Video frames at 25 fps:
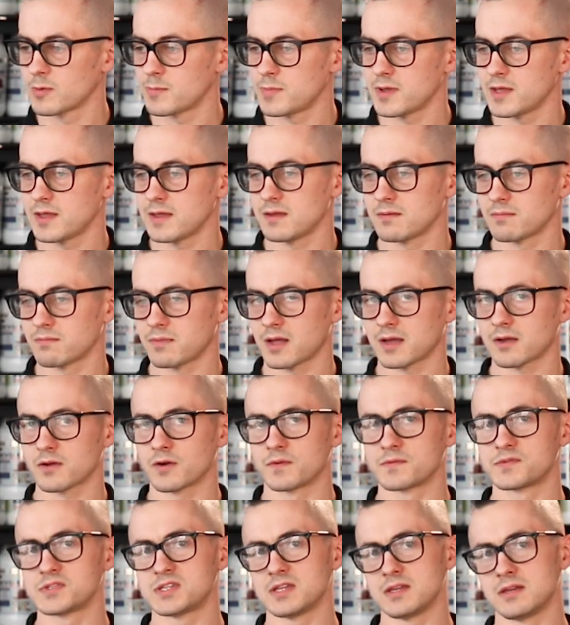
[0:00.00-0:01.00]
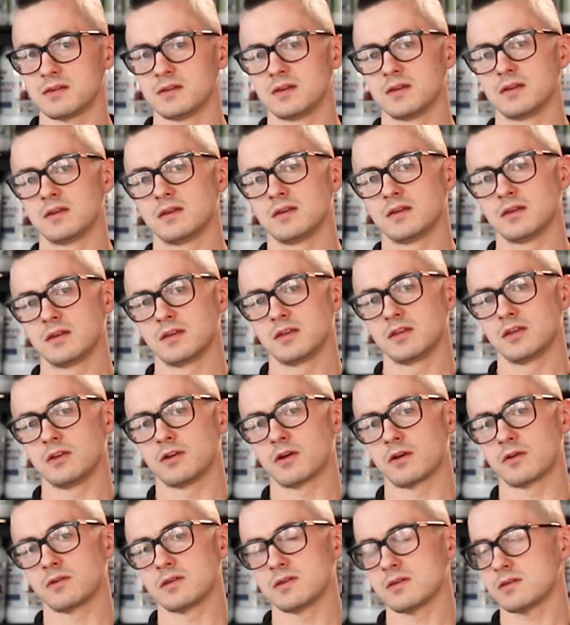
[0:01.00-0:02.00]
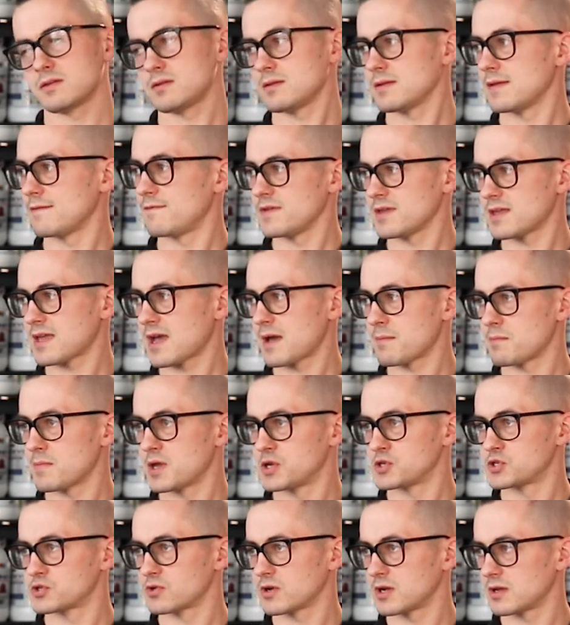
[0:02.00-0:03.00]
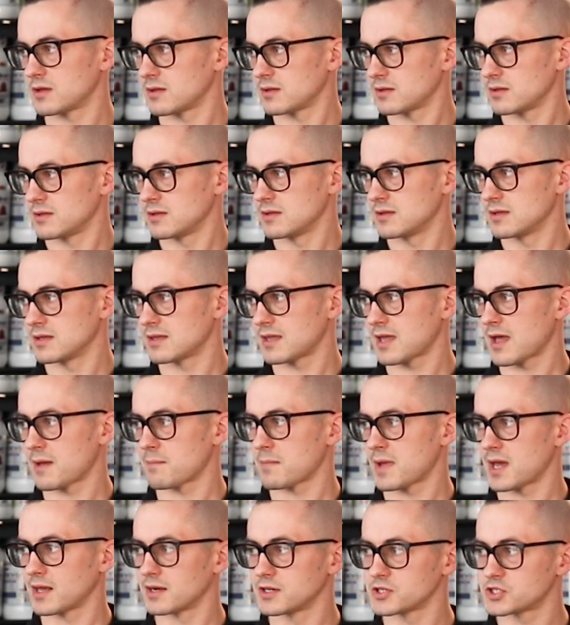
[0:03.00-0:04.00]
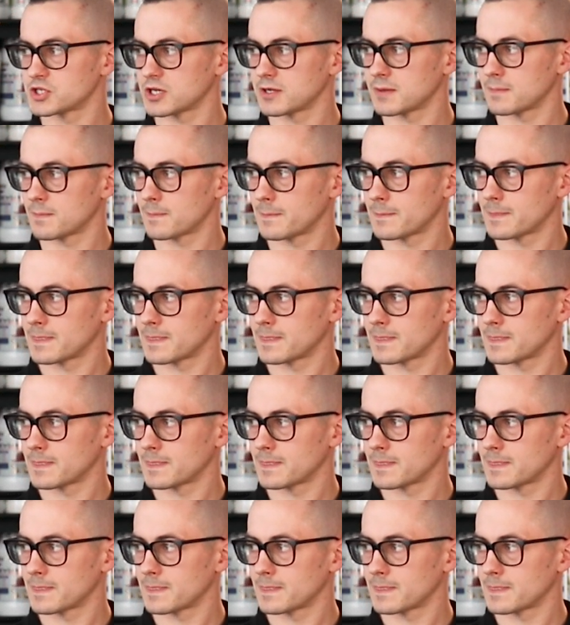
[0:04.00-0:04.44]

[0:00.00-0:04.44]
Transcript: be, like, obviously, if you can't measure it, you can't manage it.